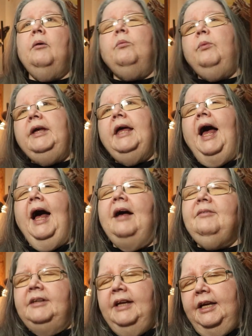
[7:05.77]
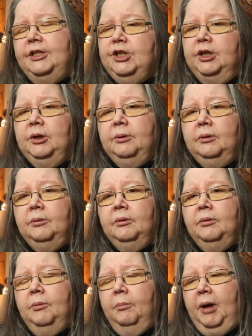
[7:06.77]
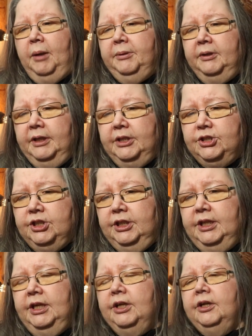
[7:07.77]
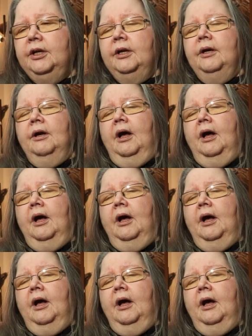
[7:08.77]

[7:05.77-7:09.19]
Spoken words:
We have an aging population here,